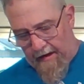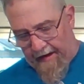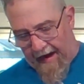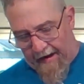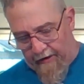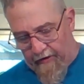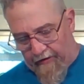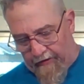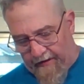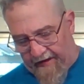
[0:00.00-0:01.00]
Can you
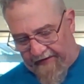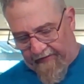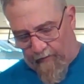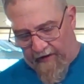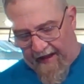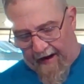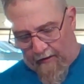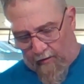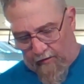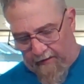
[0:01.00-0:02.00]
do this
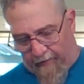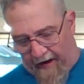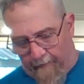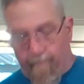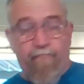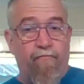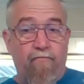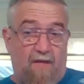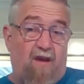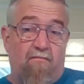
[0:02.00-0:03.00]
without all the prep?
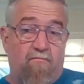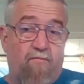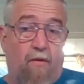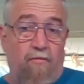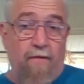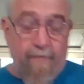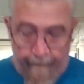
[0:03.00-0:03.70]
Yeah, probably.